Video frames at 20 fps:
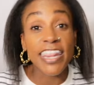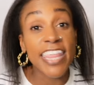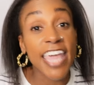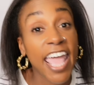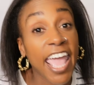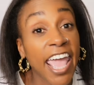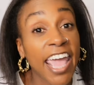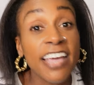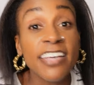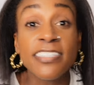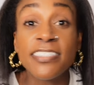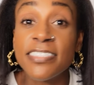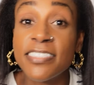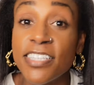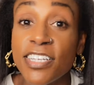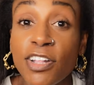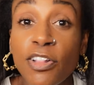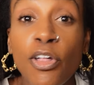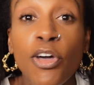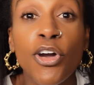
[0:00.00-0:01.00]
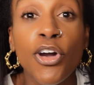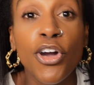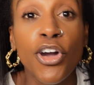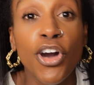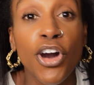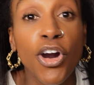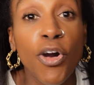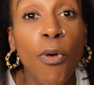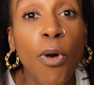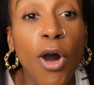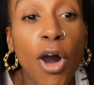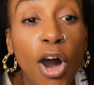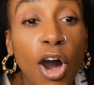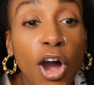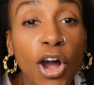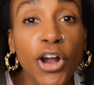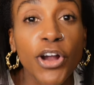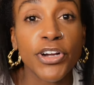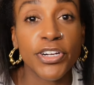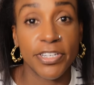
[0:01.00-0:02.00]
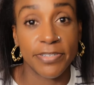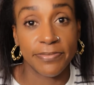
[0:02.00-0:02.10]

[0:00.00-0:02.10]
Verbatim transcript: they still go hard.